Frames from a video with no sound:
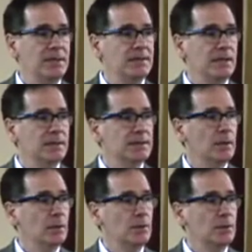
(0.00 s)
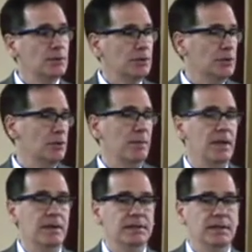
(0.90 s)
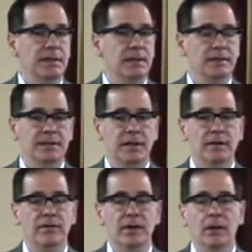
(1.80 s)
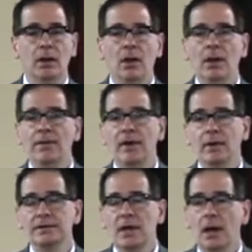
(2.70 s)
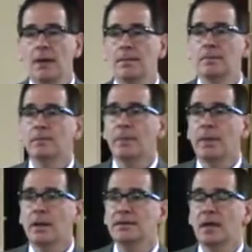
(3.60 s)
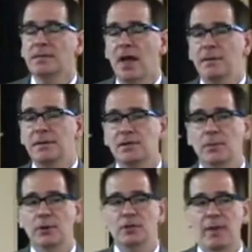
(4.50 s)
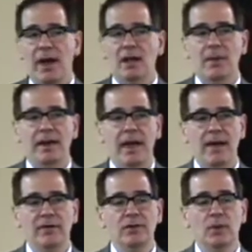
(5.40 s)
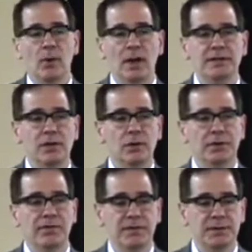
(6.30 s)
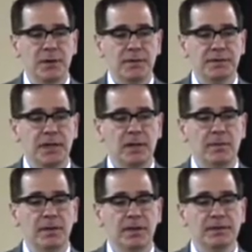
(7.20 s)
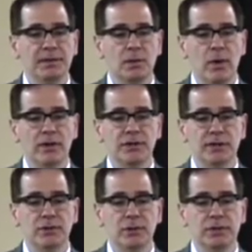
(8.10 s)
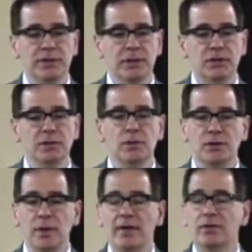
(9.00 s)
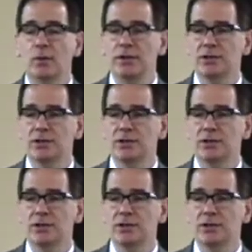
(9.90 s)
piece is tremendously significant. There's sometimes there's a pushback about having the prosecutor or defense attorney on the team because the question in the jurisdiction is, well, do we have the